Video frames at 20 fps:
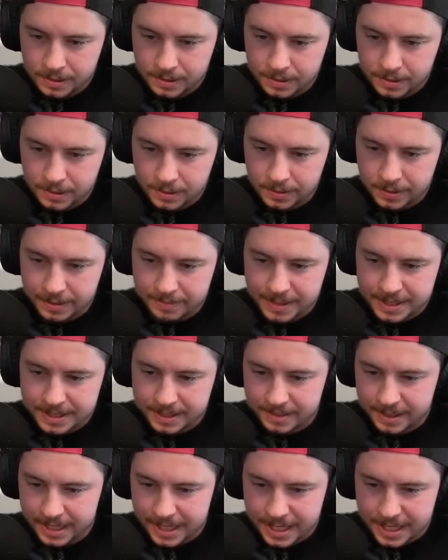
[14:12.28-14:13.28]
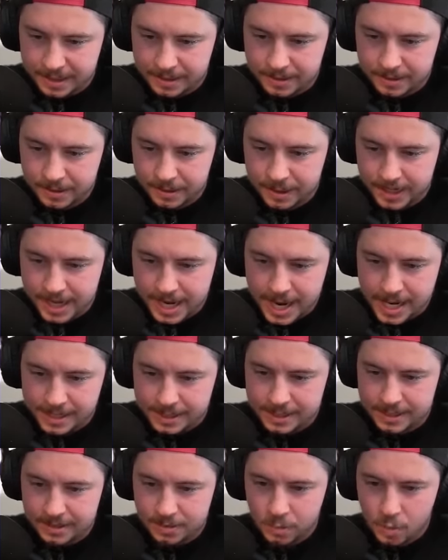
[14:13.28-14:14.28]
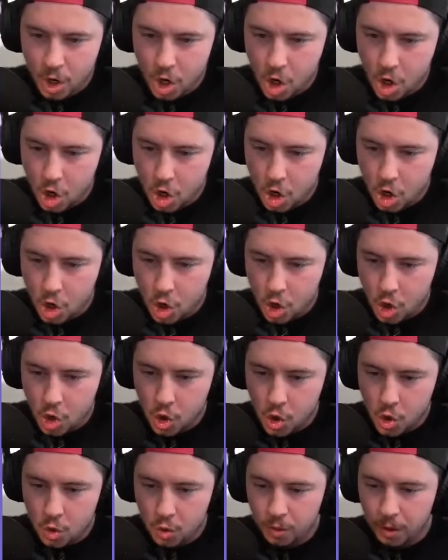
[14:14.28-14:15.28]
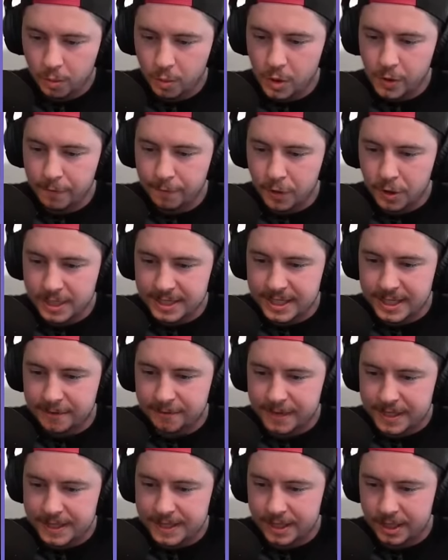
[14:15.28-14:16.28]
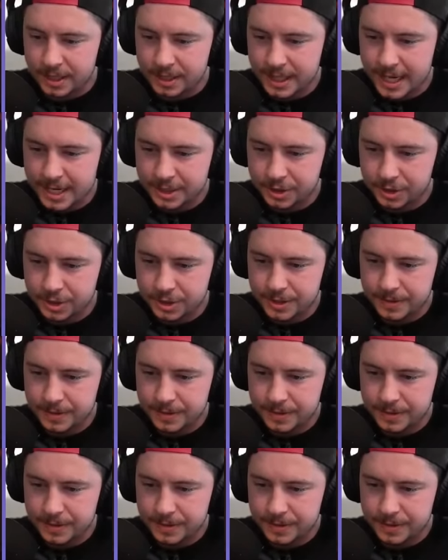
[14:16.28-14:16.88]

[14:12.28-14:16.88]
Oh, he messed up again. Yes! Woo! We're rooting for a defense here, Clashers.